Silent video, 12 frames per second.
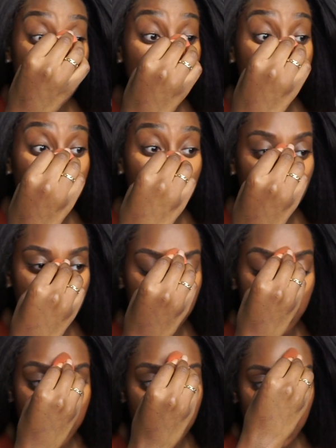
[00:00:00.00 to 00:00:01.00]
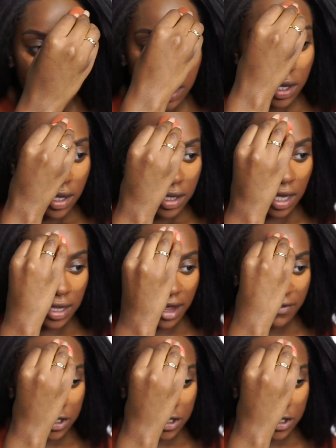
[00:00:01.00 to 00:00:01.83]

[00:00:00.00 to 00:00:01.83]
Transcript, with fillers: I think we all can agree that life